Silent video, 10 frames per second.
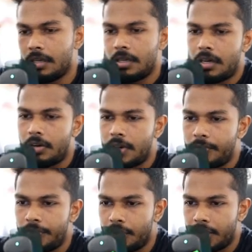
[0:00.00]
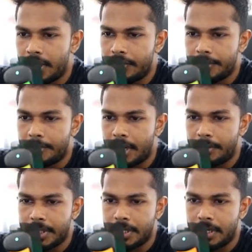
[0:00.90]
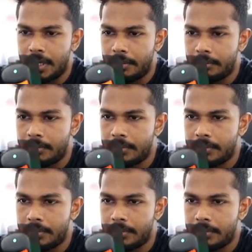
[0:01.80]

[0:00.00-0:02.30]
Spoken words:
How come we don't have the parameter name?